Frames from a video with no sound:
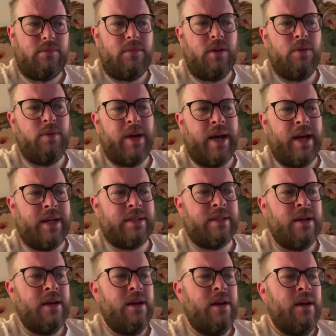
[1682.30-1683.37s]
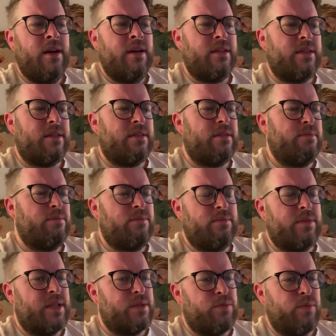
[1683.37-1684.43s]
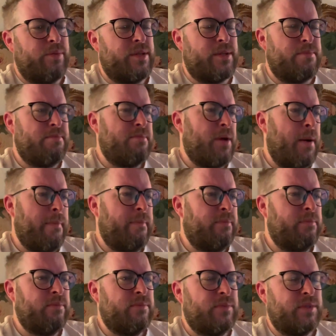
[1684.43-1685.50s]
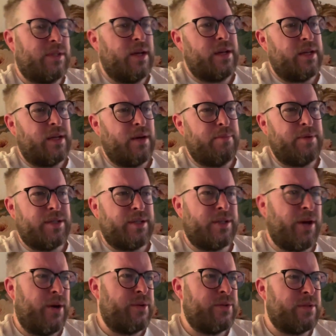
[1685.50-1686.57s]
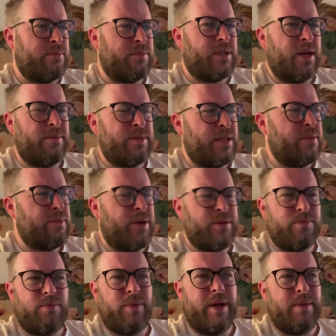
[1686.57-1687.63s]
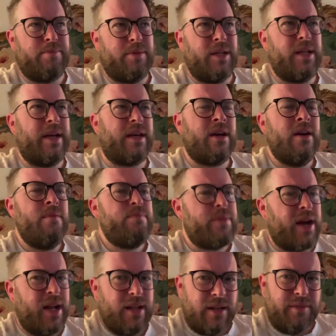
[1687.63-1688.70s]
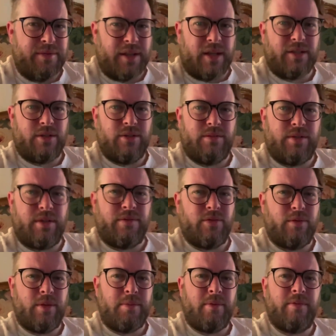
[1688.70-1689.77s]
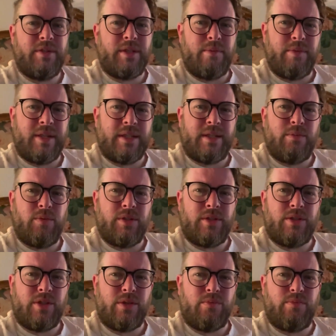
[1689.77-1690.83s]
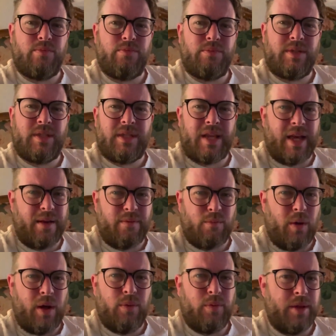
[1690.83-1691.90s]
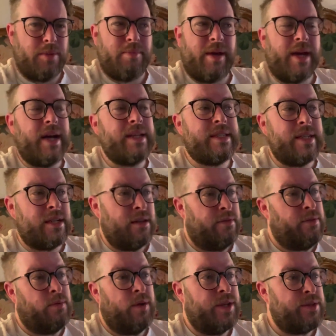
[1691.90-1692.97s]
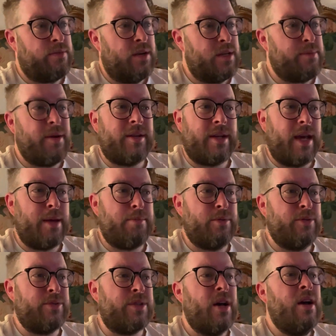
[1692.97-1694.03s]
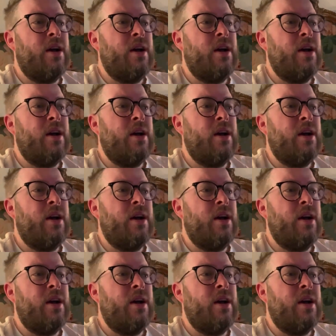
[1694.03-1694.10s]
We had this woman's mum turning up as a ghost sometimes in the most weird, but like, I love that sort of stuff normally, but for some reason it wasn't just sitting well with me. I did love the way she writes about Naples.